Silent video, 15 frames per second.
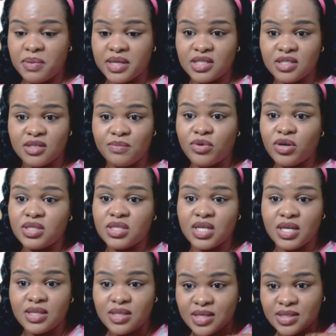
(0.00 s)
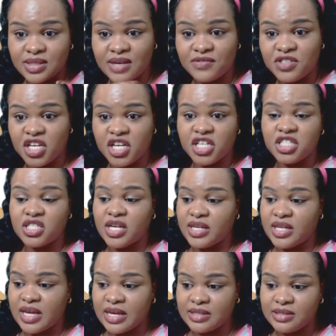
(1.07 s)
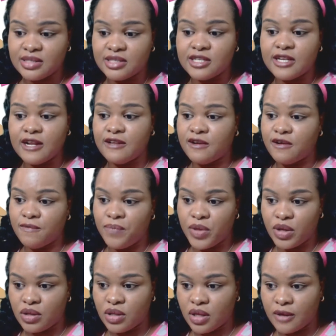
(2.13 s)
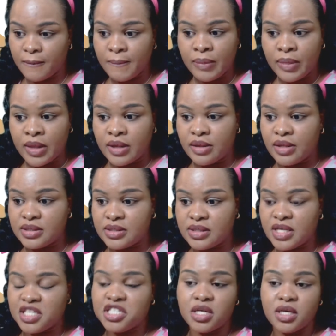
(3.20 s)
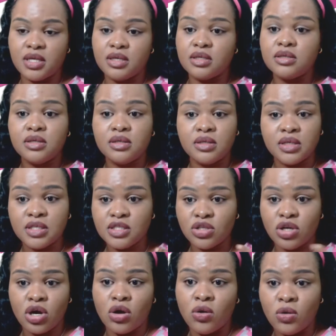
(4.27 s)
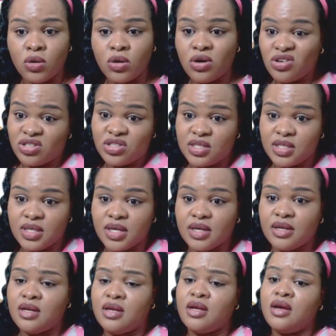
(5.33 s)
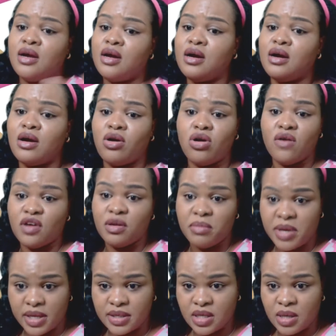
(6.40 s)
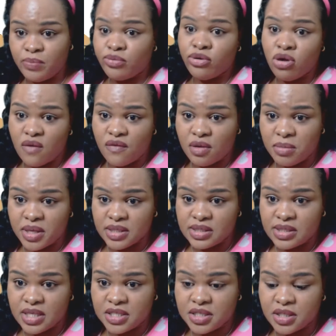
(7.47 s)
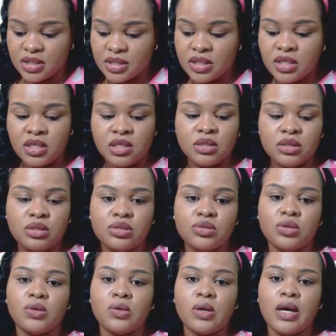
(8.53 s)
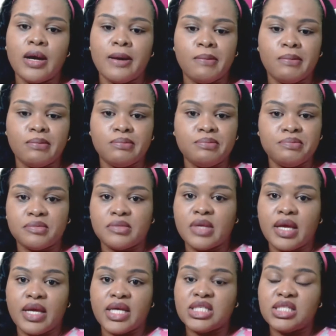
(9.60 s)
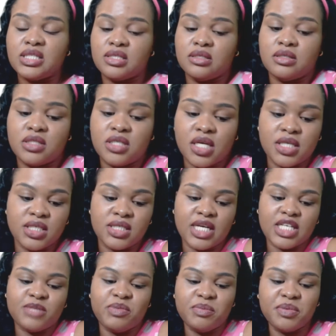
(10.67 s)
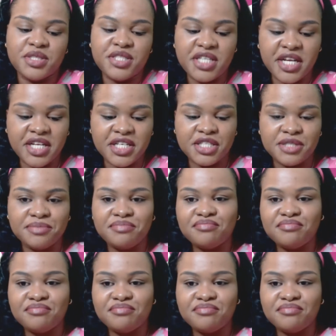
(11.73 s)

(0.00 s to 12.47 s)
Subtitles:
supporter, things have changed, and he has turned the station is now considered a pro-government station. So I guess it changes as people change.